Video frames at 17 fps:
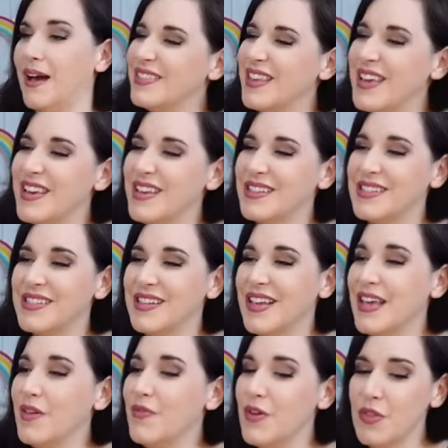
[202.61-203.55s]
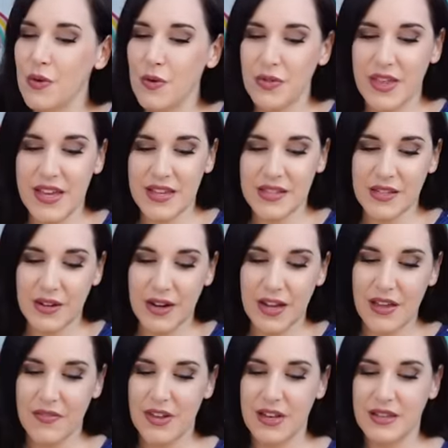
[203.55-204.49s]
these even though these are
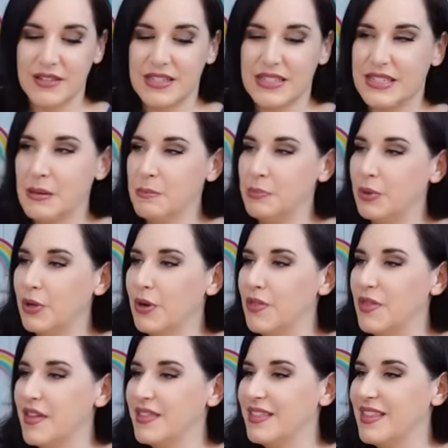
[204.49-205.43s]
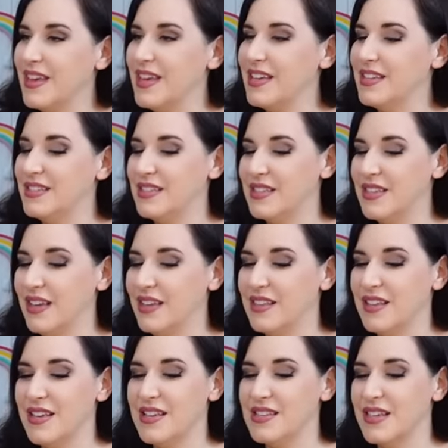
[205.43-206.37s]
even simpler than this,
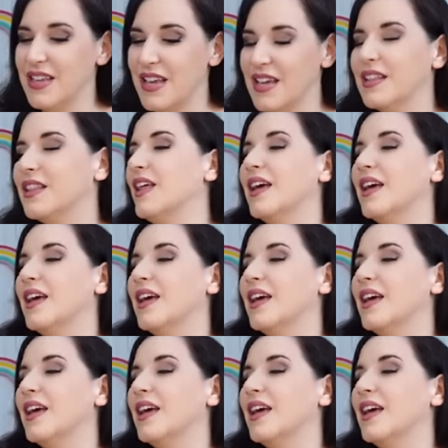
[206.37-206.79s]
th these get